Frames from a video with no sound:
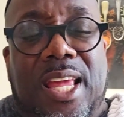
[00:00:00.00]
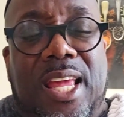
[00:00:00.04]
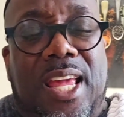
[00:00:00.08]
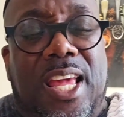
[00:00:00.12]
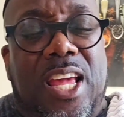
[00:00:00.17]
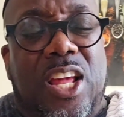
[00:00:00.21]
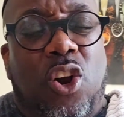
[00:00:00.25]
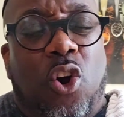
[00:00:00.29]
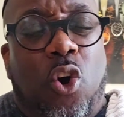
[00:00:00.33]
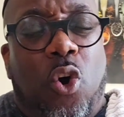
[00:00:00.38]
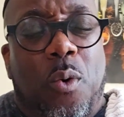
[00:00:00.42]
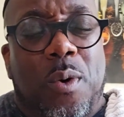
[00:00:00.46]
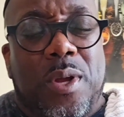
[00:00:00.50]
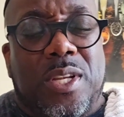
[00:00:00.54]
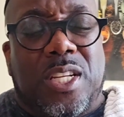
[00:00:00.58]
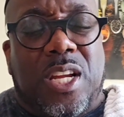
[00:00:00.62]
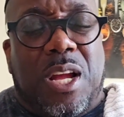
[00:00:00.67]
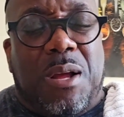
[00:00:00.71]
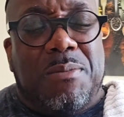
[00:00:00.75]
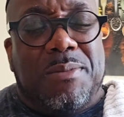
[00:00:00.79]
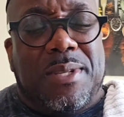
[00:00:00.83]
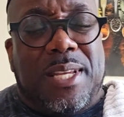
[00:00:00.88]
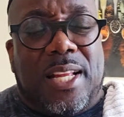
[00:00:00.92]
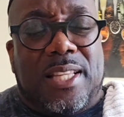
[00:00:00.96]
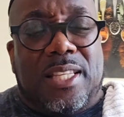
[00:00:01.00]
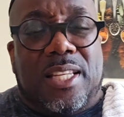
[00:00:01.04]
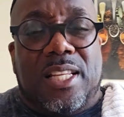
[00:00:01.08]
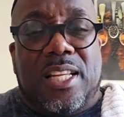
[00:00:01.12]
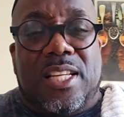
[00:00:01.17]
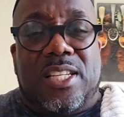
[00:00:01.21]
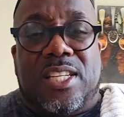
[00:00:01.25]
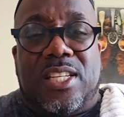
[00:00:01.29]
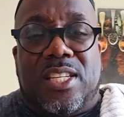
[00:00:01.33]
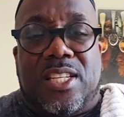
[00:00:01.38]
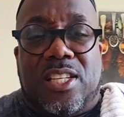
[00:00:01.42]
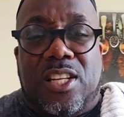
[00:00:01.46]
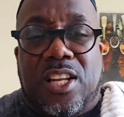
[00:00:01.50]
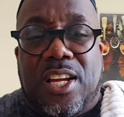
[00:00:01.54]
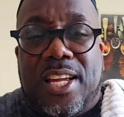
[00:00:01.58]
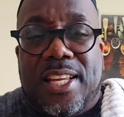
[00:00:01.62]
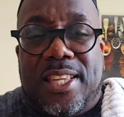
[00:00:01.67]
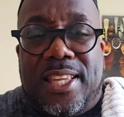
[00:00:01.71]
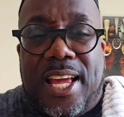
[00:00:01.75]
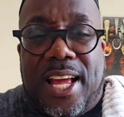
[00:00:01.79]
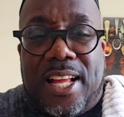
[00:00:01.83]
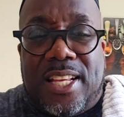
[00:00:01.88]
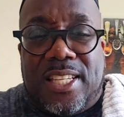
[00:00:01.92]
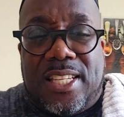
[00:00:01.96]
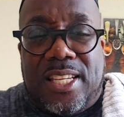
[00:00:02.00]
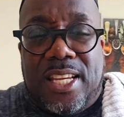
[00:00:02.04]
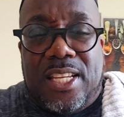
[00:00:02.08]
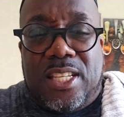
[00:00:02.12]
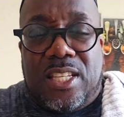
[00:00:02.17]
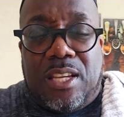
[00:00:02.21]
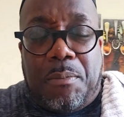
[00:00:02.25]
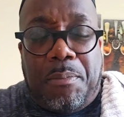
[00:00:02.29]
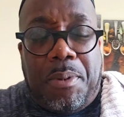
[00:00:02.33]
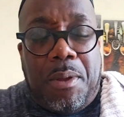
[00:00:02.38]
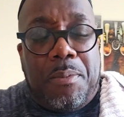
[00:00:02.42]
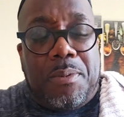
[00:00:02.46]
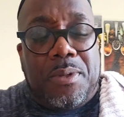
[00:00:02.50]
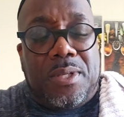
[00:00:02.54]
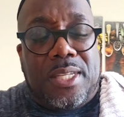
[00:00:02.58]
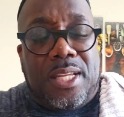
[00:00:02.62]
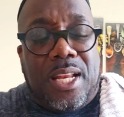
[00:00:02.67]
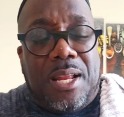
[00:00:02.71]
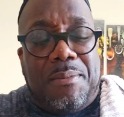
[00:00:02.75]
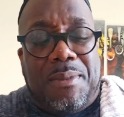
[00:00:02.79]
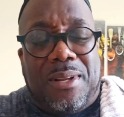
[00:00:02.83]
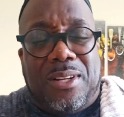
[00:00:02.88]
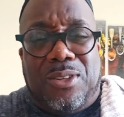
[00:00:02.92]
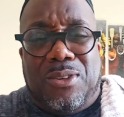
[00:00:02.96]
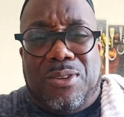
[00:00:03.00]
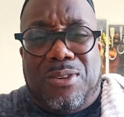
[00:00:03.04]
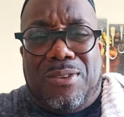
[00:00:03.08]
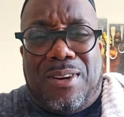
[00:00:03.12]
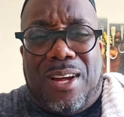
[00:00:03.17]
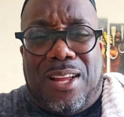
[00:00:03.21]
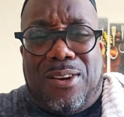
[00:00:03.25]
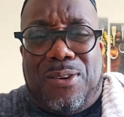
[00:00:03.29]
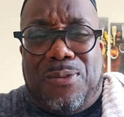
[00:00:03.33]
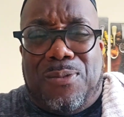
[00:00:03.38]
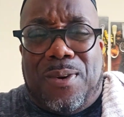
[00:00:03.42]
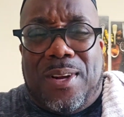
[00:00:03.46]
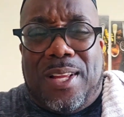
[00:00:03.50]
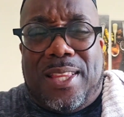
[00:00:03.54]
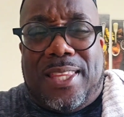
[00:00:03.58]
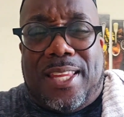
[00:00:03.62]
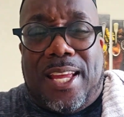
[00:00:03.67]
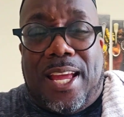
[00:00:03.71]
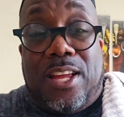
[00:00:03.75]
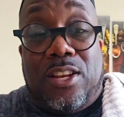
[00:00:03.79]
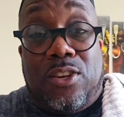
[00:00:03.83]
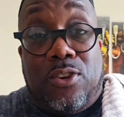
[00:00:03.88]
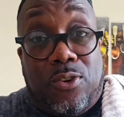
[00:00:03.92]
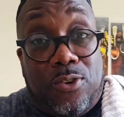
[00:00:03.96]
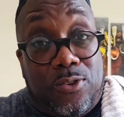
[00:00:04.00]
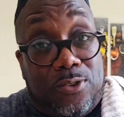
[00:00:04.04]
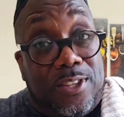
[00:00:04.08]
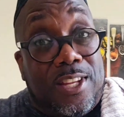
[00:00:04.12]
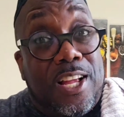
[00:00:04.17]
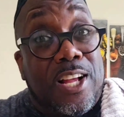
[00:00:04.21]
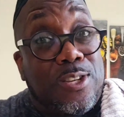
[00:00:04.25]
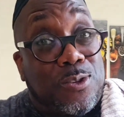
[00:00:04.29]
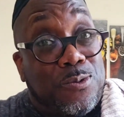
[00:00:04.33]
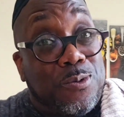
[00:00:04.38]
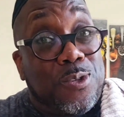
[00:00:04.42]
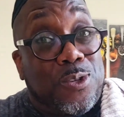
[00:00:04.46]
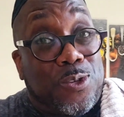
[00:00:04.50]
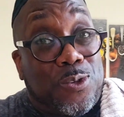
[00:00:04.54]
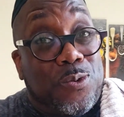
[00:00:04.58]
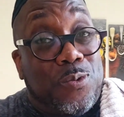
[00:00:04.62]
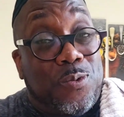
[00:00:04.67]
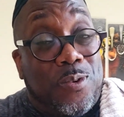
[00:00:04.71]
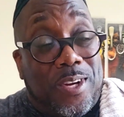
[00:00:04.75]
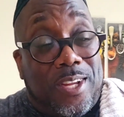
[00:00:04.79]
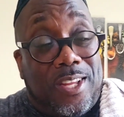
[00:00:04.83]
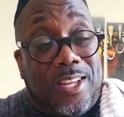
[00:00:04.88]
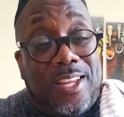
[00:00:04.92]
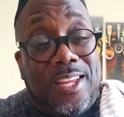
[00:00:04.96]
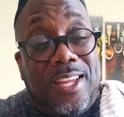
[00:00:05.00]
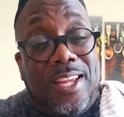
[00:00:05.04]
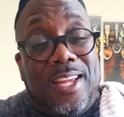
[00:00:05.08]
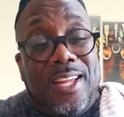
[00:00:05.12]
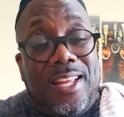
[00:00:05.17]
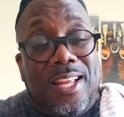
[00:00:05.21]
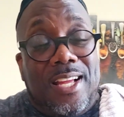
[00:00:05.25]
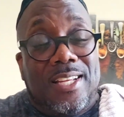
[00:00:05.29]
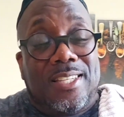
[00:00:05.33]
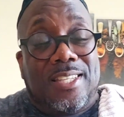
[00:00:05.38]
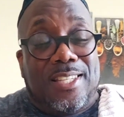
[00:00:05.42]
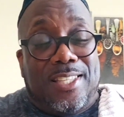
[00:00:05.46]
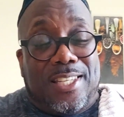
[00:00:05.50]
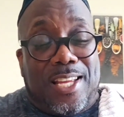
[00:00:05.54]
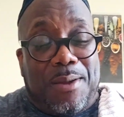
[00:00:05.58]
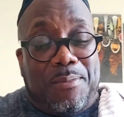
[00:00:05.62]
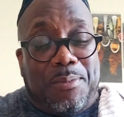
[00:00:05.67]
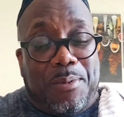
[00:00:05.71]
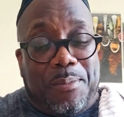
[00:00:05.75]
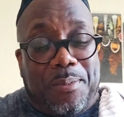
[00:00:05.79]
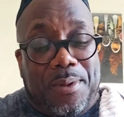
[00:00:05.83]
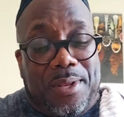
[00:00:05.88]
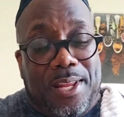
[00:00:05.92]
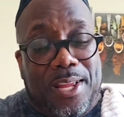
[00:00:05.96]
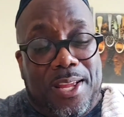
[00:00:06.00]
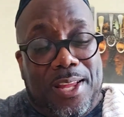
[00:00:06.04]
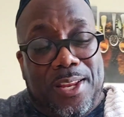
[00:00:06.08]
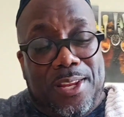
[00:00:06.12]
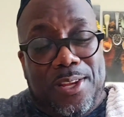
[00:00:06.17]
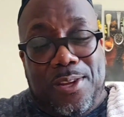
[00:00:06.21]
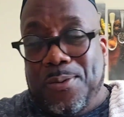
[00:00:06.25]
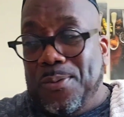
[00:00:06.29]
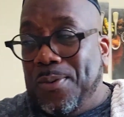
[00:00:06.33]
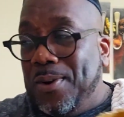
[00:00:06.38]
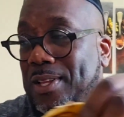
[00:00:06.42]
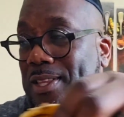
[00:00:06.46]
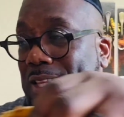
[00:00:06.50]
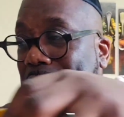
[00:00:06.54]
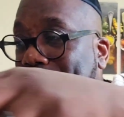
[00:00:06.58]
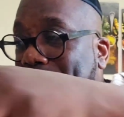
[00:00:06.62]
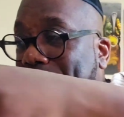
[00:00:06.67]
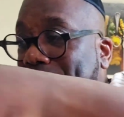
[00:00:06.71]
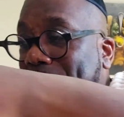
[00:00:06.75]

it always comes out delicious. Look at that. See, some people see that, but oh, I don't want that. No, that's what you want. That's the type of banana you want. That